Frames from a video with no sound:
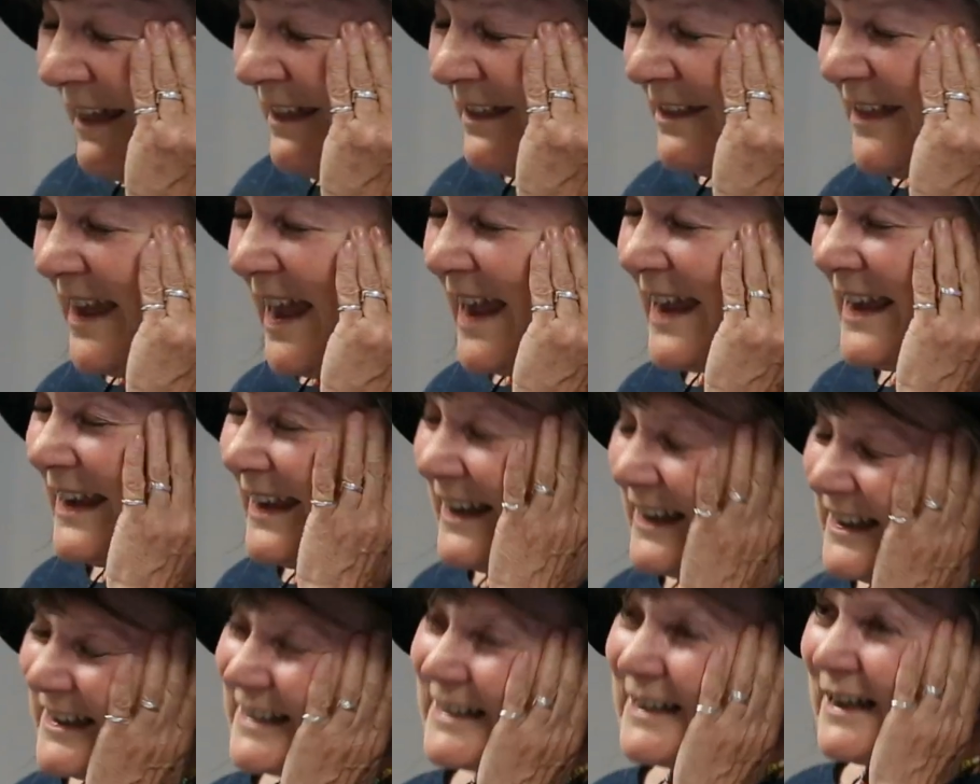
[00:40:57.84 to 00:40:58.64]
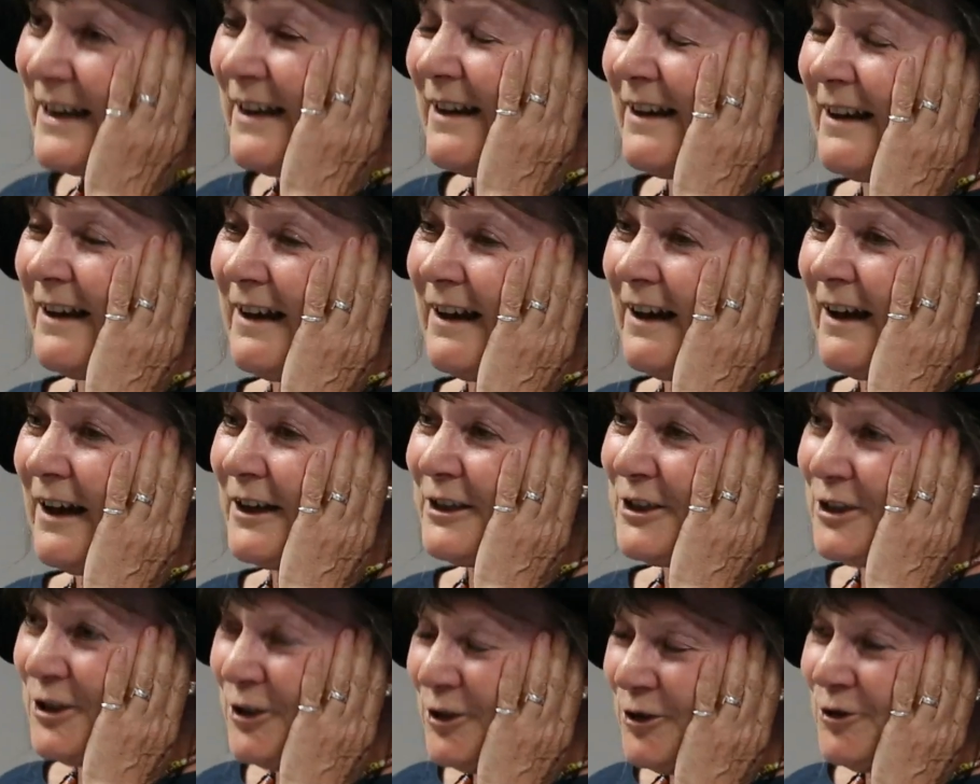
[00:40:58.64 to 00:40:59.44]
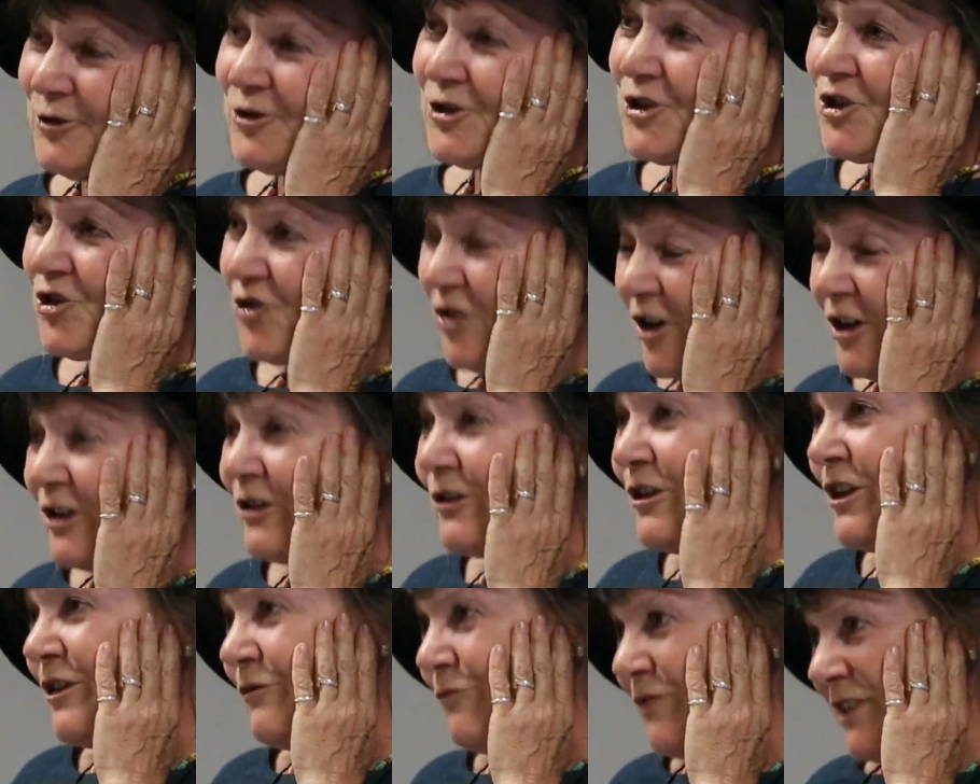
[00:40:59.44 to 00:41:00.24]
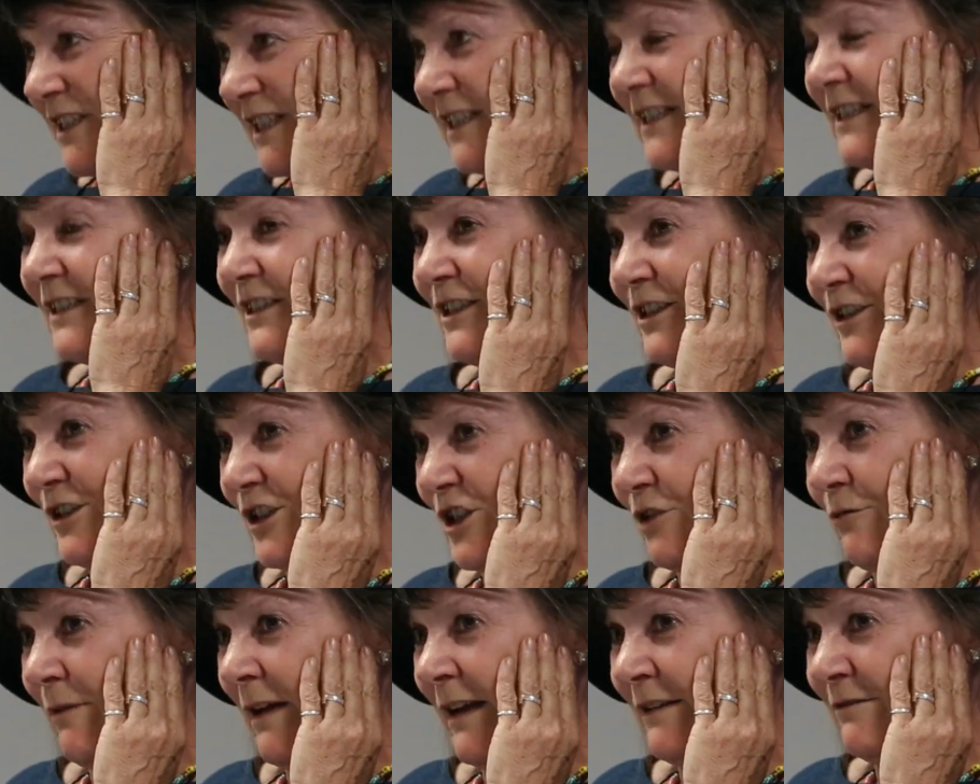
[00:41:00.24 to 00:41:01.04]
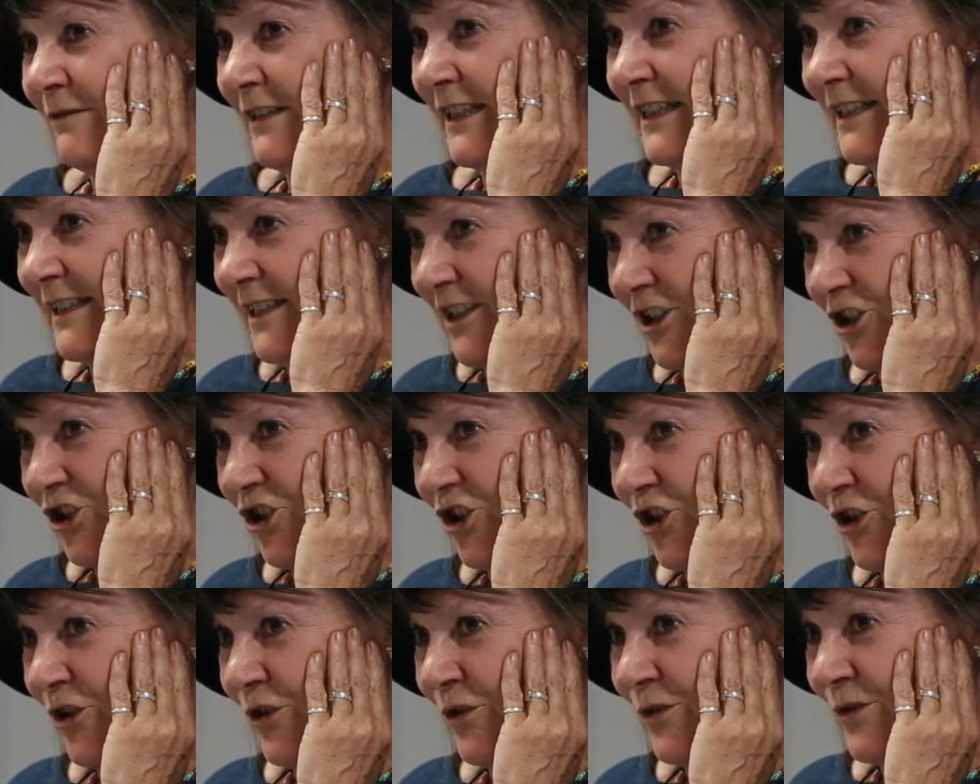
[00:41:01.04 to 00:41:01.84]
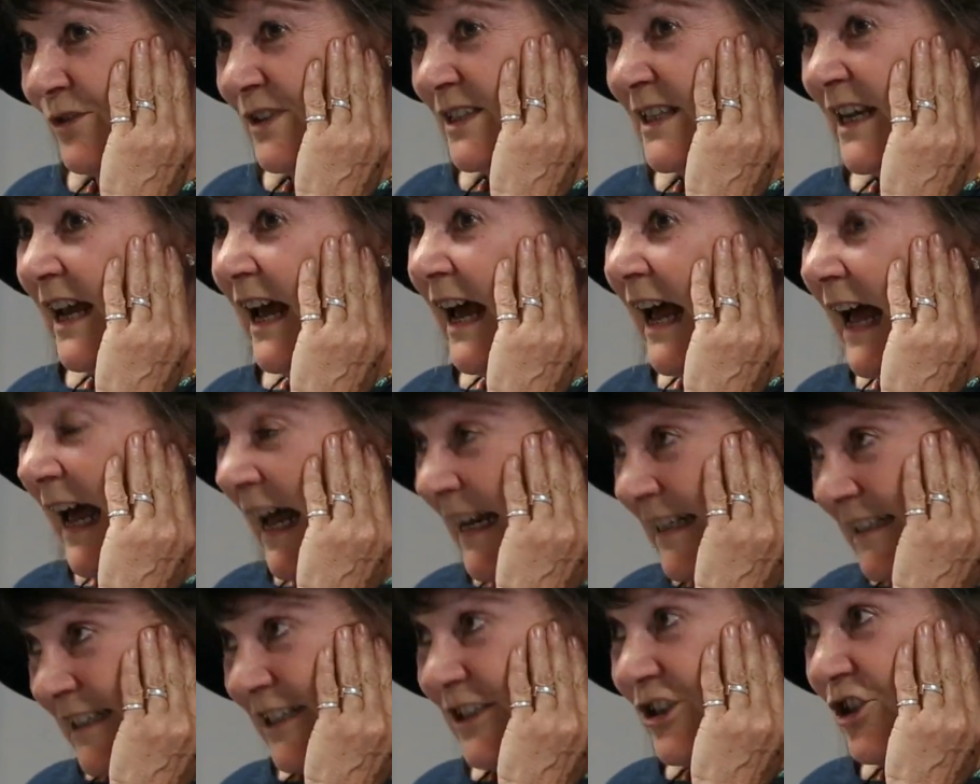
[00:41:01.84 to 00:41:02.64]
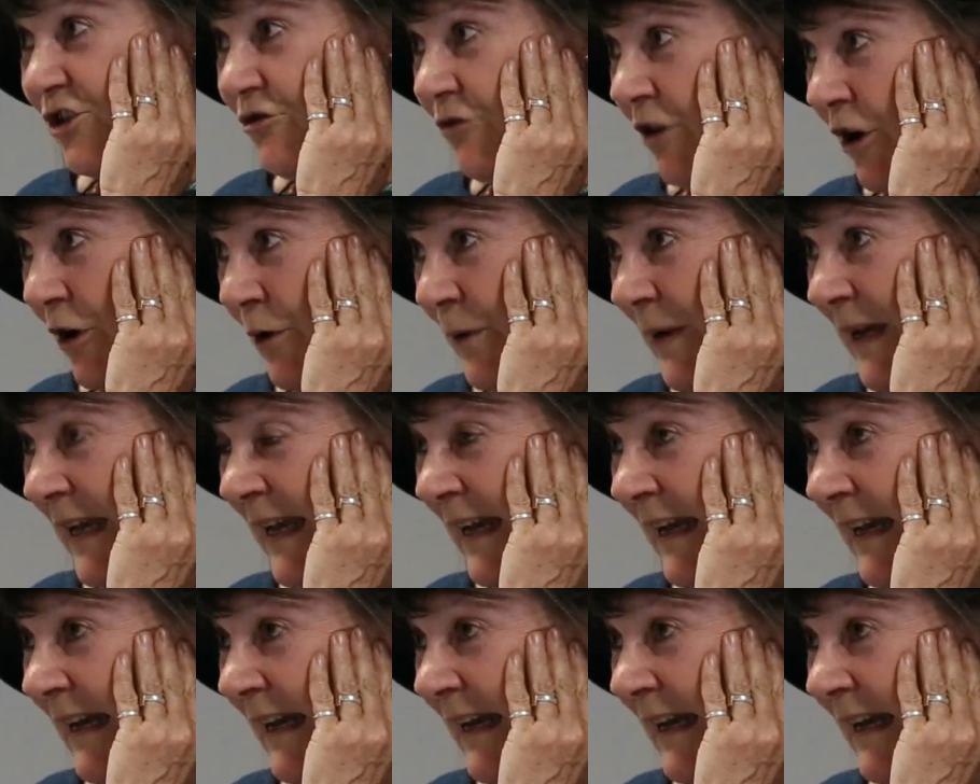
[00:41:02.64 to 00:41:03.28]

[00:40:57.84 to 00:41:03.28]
there is a huge struggle and resistance around these issues, and it's growing.